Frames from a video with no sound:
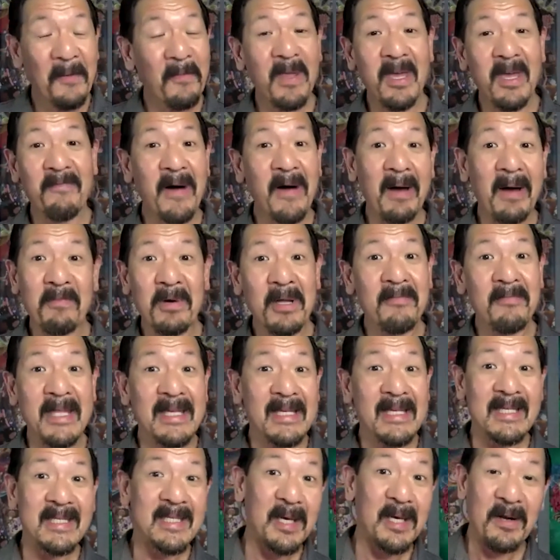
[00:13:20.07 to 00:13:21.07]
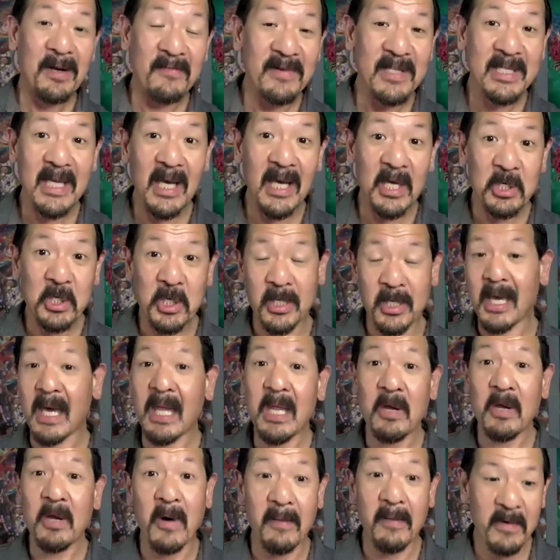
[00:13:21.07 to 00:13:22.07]
if I'm going to be the center of attention
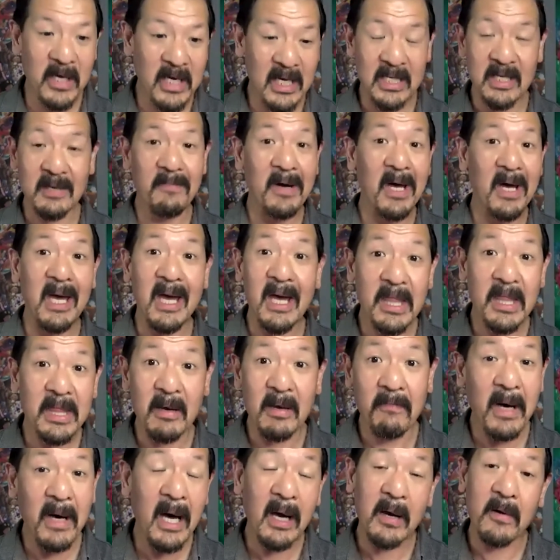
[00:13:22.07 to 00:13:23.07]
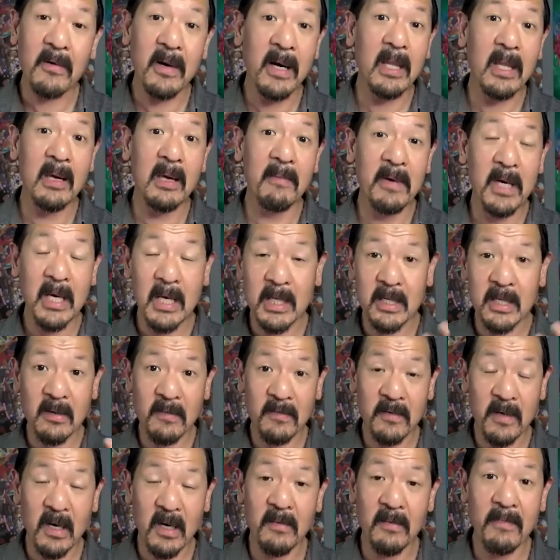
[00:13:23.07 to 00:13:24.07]
anyway, because of my ethnic background and because
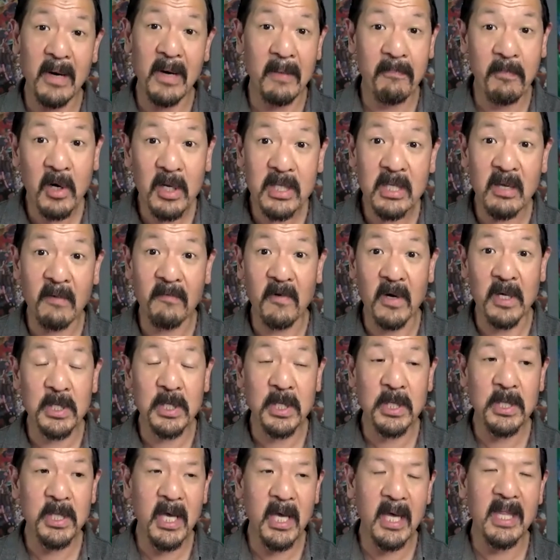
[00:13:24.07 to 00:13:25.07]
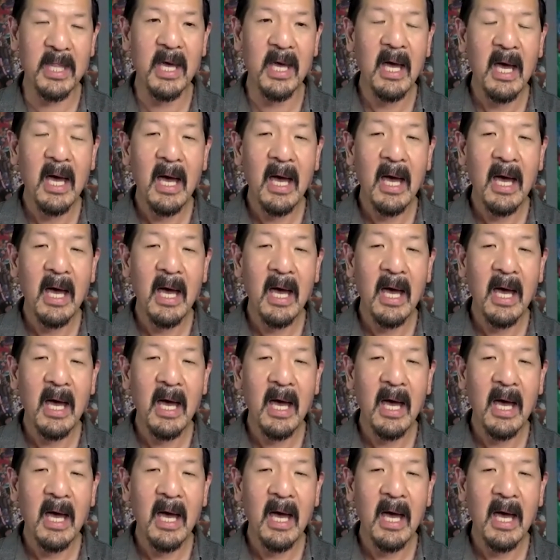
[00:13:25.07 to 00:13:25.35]
of my birth difference, then